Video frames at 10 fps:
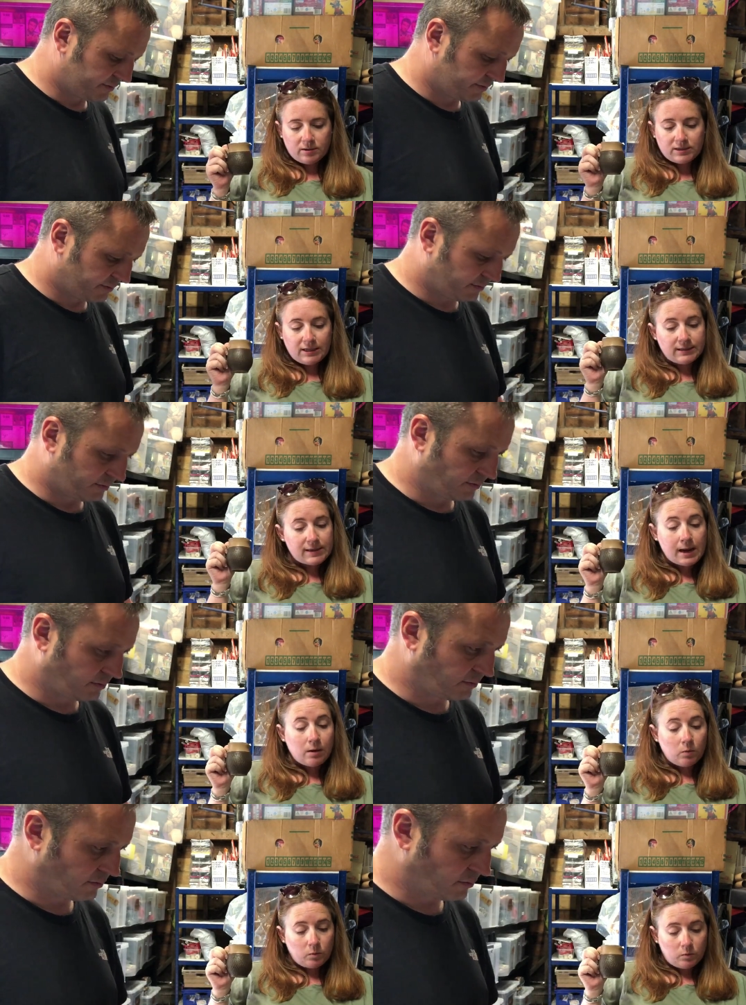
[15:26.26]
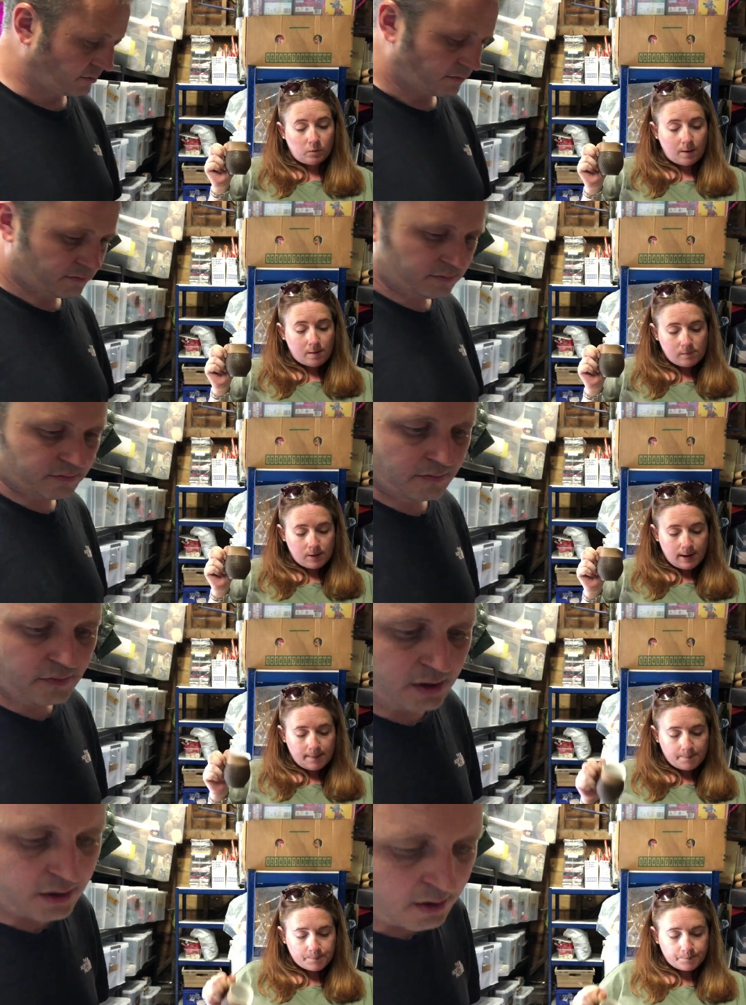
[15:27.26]
Speaker 1: six ounce
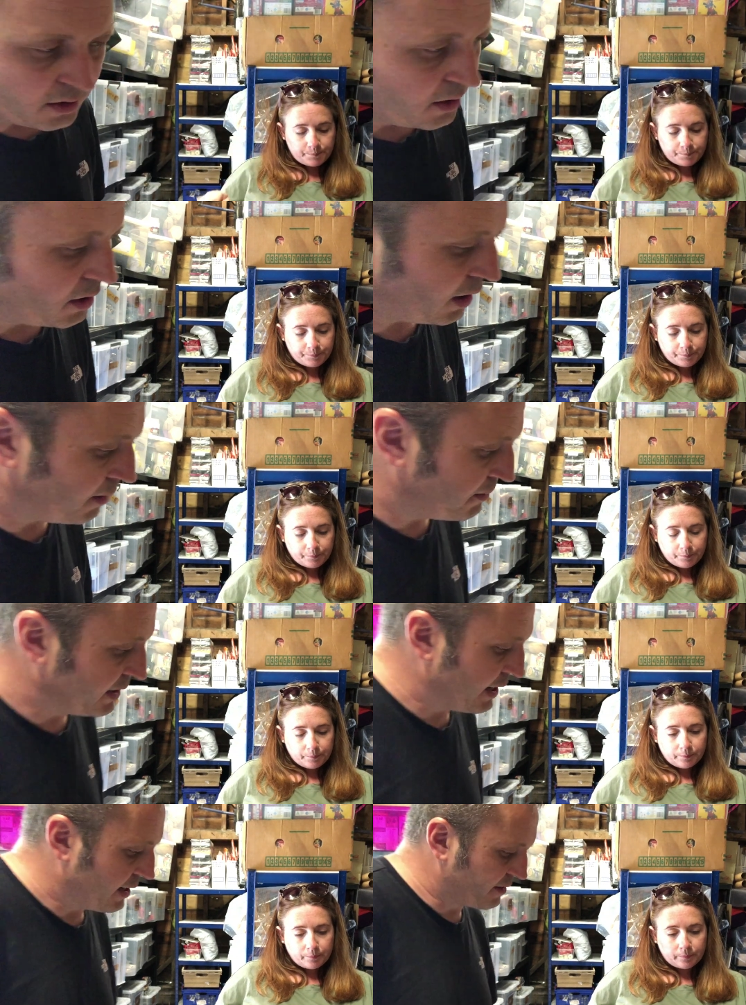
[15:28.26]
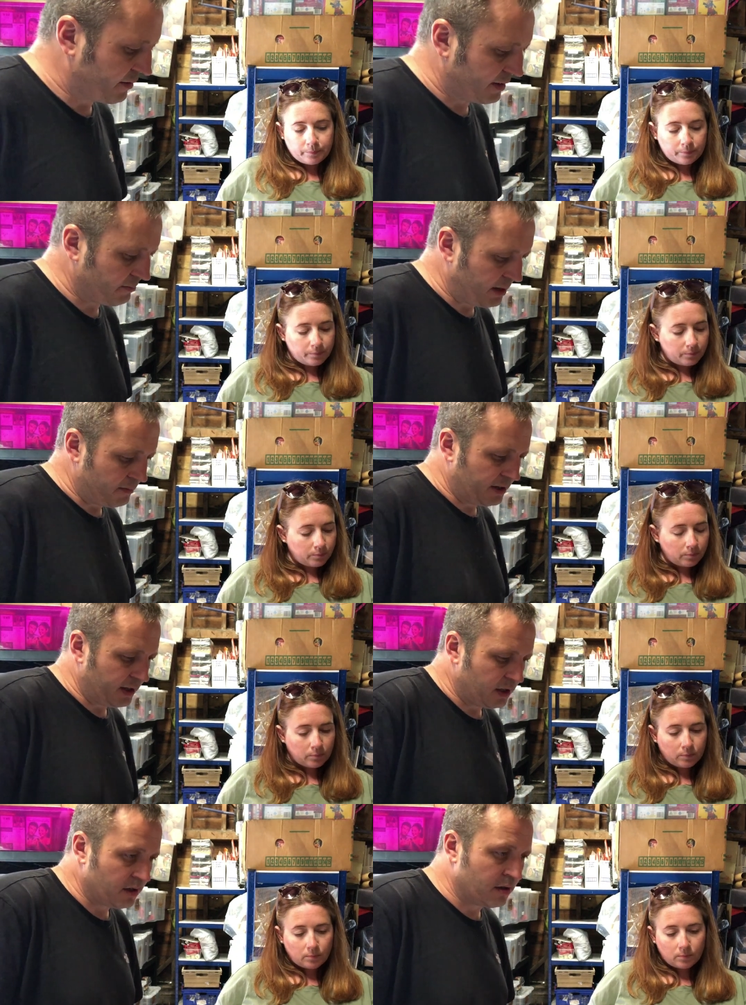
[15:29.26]
apparently.
Speaker 2: Um, yeah, so I think
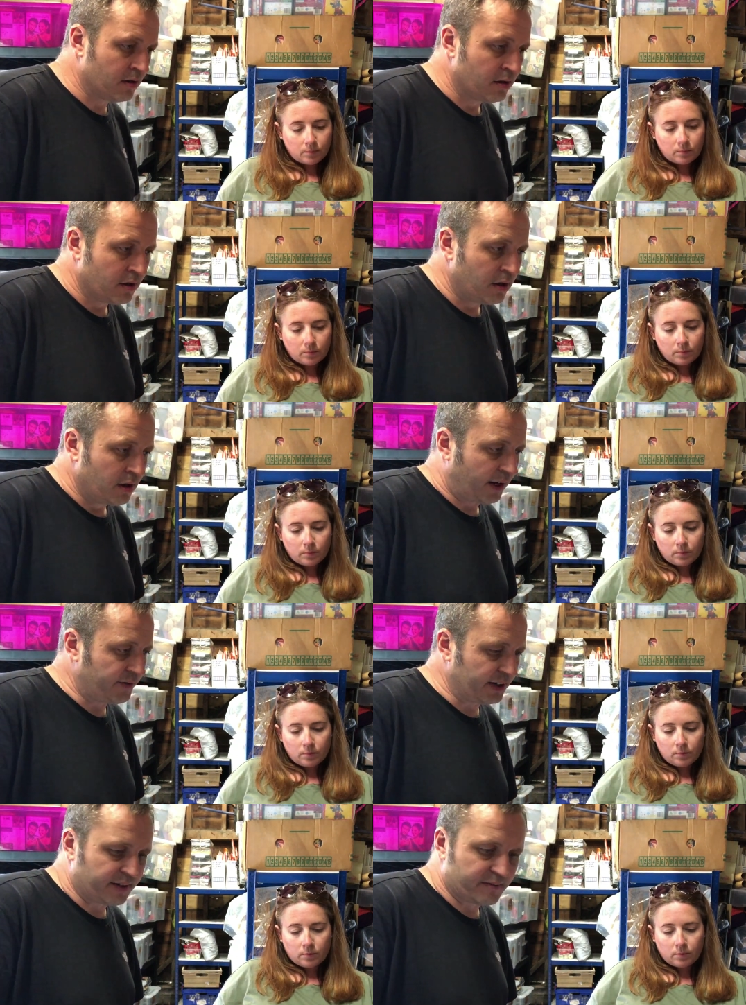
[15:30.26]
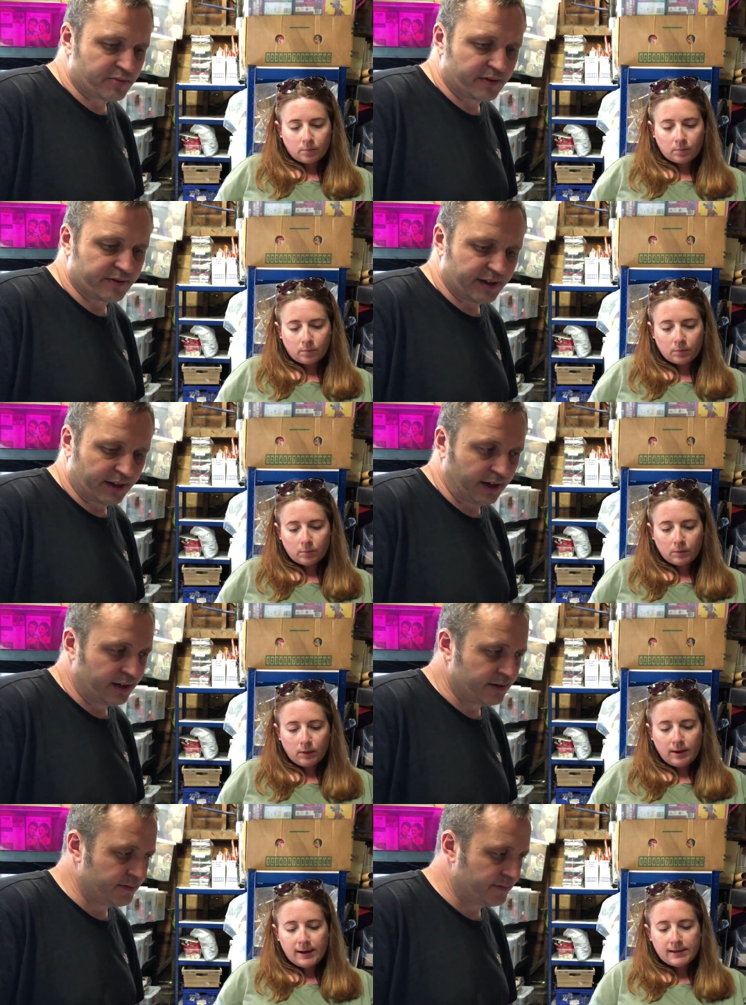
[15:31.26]
maybe. I think there's some profit there.
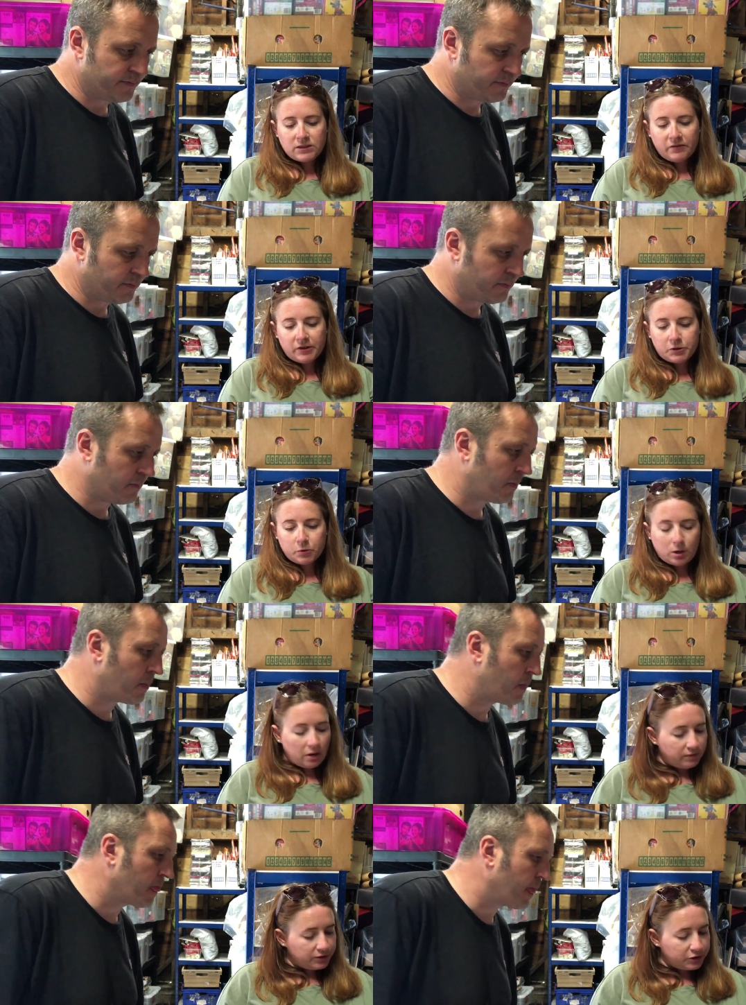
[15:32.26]
Speaker 1: Individual covered